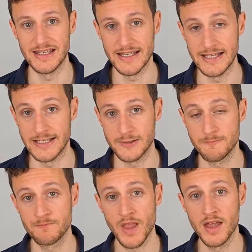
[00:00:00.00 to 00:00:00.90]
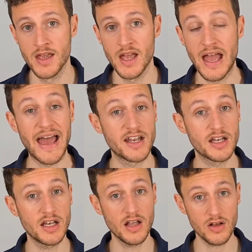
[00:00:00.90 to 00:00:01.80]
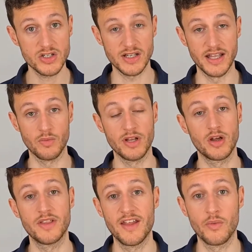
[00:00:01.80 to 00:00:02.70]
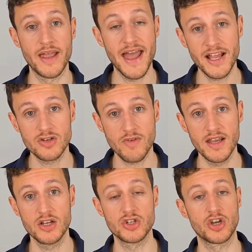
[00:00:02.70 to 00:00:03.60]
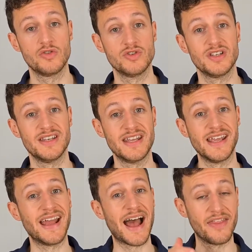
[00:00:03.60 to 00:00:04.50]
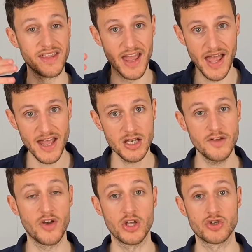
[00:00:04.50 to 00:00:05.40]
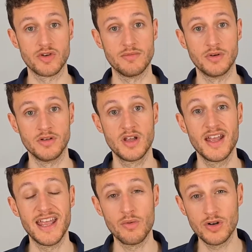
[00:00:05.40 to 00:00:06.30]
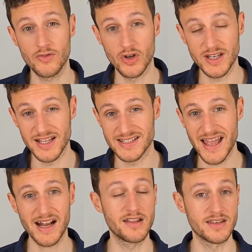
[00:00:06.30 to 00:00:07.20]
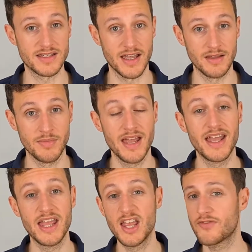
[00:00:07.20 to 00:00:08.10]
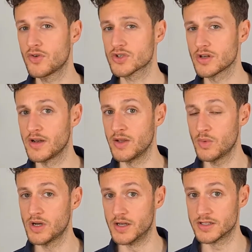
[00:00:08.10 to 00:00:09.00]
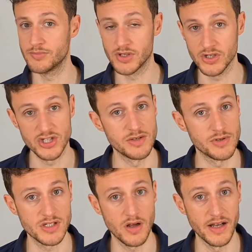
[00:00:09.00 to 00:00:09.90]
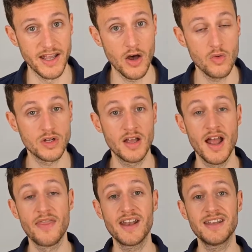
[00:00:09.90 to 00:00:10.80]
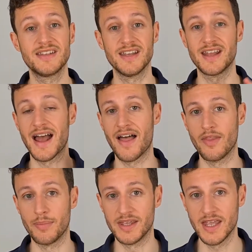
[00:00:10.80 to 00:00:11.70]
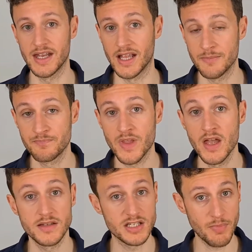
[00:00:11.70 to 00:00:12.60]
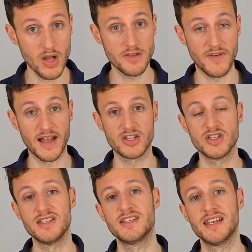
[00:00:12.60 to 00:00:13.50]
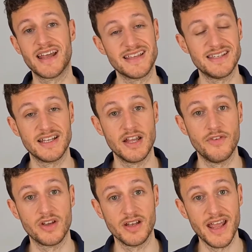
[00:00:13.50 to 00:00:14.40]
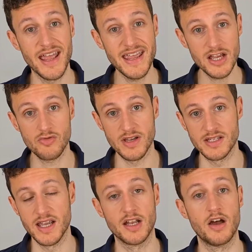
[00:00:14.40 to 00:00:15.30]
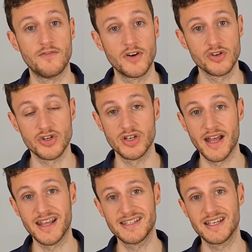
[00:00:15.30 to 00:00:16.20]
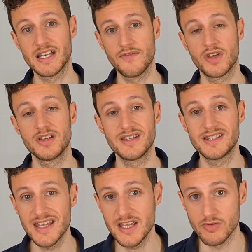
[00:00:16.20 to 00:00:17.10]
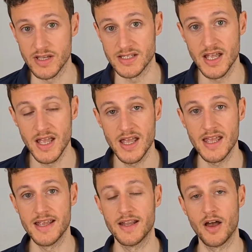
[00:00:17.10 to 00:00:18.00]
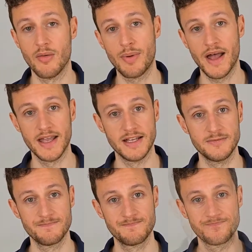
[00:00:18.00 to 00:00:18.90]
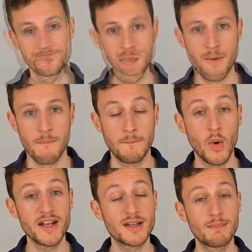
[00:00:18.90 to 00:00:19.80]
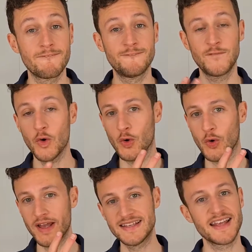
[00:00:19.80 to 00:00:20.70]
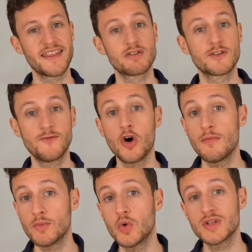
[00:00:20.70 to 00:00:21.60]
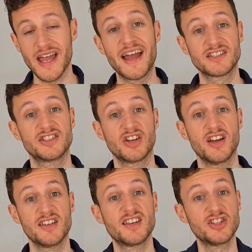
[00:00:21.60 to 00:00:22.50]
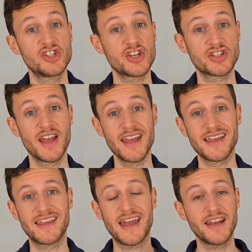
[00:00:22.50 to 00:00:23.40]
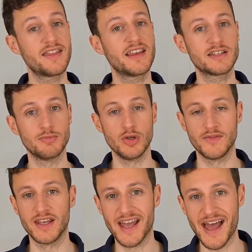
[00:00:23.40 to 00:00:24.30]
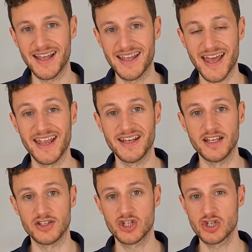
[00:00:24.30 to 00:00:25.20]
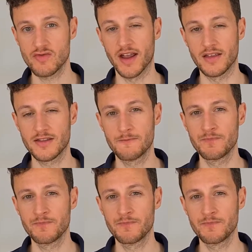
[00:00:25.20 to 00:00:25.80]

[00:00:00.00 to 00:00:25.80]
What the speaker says: need. And lastly, we know that if we X-rayed Joan's knee at the end of her treatment, it would have looked exactly the same, if not slightly worse, because she was slightly older than it did at the beginning, despite the fact she'd seen a significant increase in her function and a significant decrease in her pain. Point number 4 is that there is far more to exercise than just getting things moving and gaining strength.